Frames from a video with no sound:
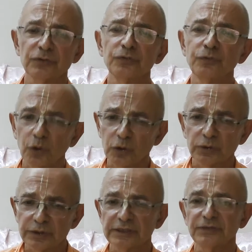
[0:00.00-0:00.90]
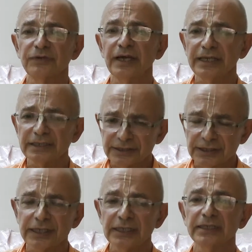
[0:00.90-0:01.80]
Follow this very
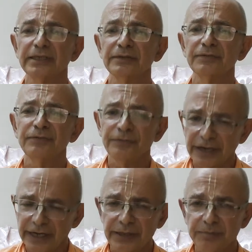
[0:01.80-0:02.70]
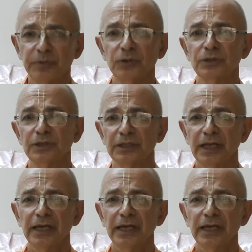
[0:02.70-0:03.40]
strictly. Very important.